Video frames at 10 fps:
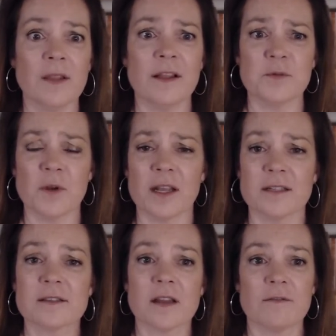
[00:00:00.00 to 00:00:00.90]
that's when I
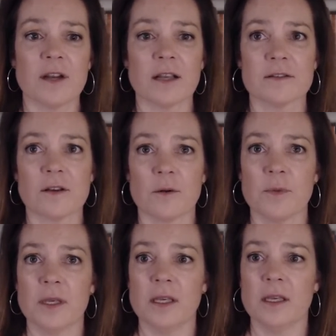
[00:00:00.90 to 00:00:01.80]
discovered
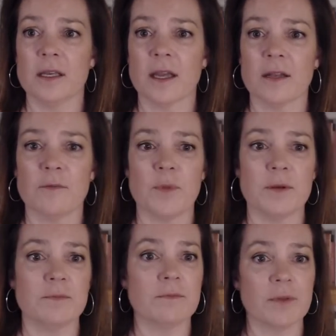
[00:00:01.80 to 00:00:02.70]
XRP and kind of
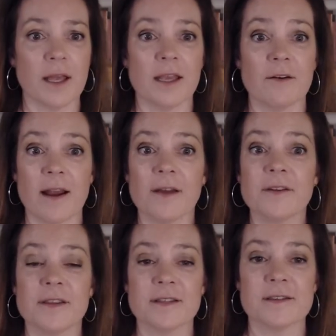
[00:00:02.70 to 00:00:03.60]
been playing around
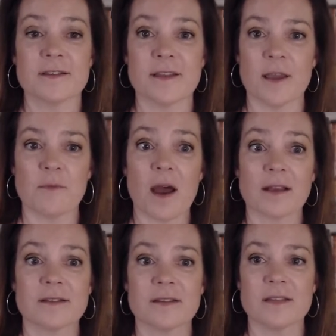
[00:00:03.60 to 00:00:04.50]
in this
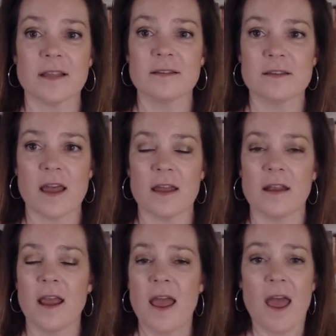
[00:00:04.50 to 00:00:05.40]
sandbox since
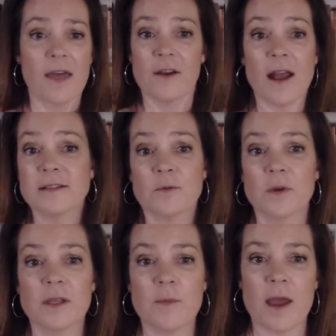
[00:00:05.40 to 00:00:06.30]
then. There hasn't
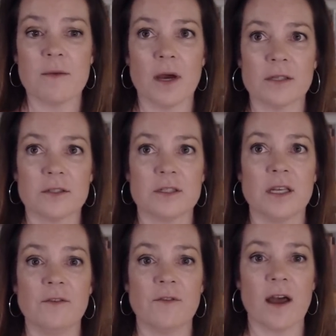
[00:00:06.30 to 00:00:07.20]
really been much
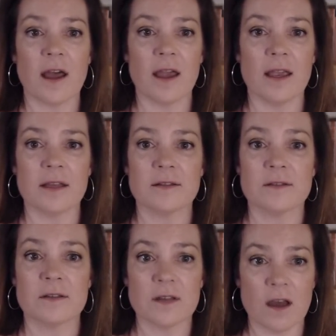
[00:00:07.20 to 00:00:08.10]
DeFi
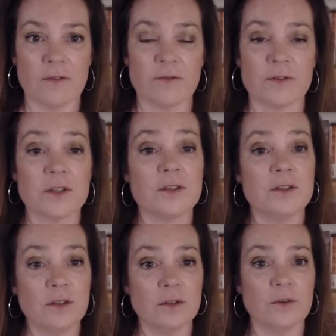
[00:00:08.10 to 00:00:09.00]
stuff to
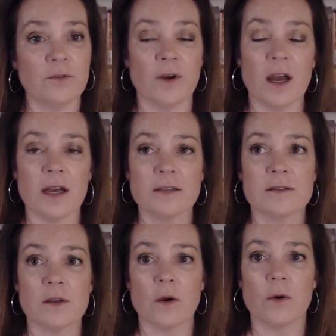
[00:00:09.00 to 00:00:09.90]
do for us,
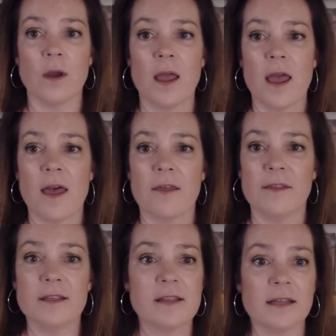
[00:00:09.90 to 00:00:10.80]
so
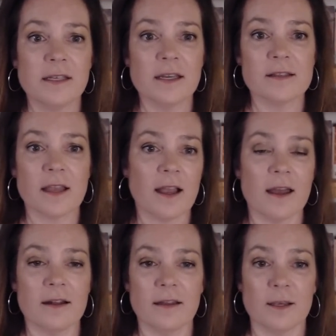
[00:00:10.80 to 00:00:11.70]
these ideas I
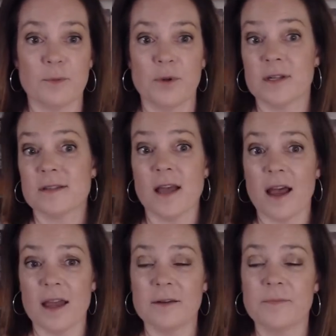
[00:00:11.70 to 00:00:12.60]
kind of like put
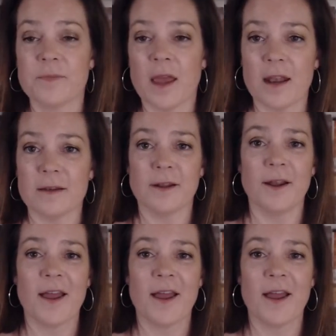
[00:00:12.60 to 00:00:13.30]
aside and